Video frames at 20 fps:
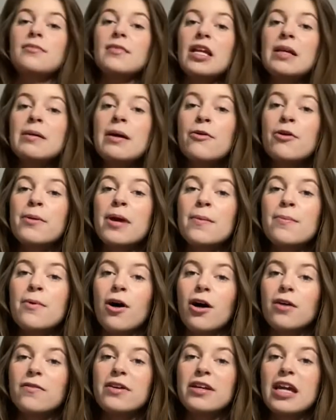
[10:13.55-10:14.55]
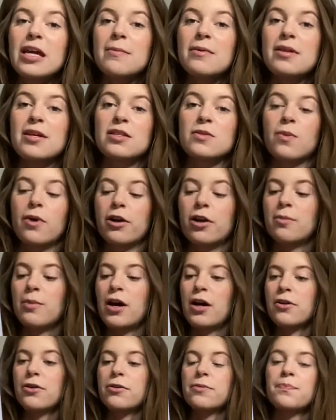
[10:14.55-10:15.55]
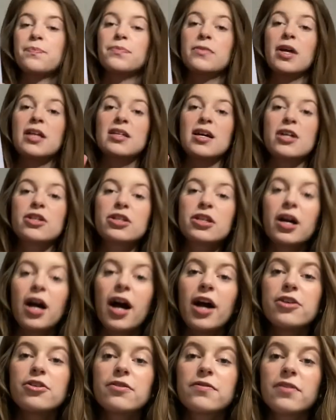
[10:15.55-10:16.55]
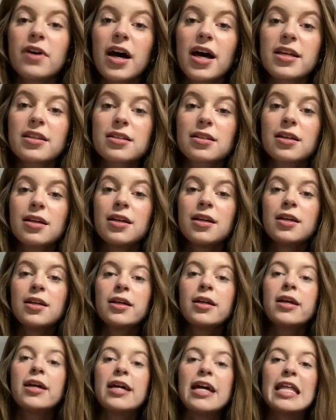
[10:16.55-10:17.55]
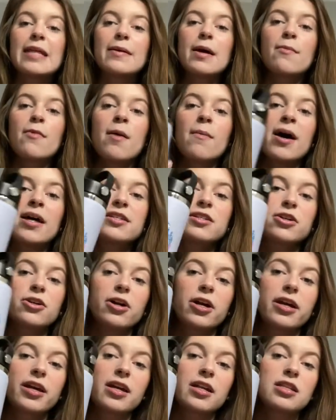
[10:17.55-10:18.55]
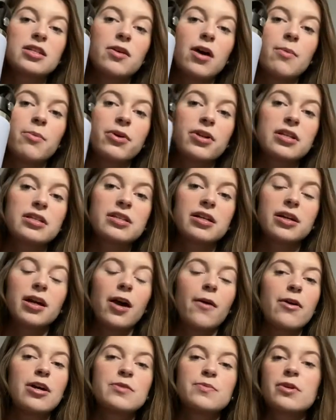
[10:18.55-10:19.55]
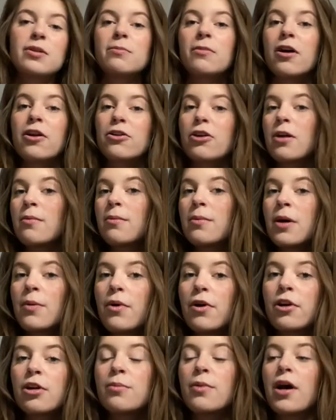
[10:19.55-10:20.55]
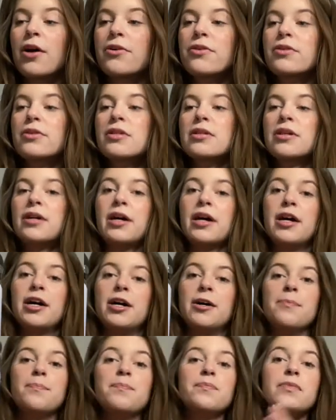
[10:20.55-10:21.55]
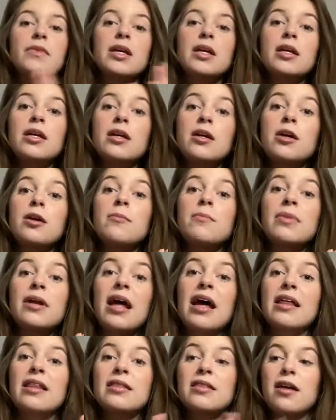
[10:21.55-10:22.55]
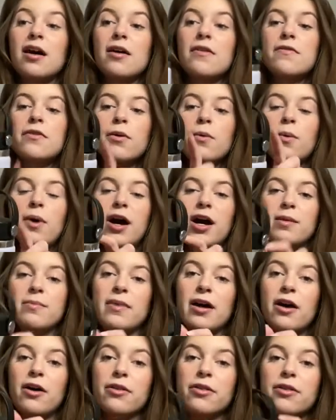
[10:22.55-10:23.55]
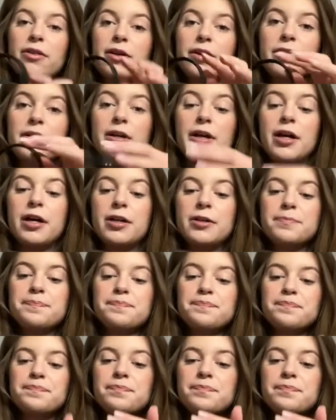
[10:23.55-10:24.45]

my roommate Paulie gave me this water bottle. It's actually a hydro flask. And my mom has a Cricut, so I put a stick. I always put a monogram on my water bottles. Um, but I love the wide mouth. Um,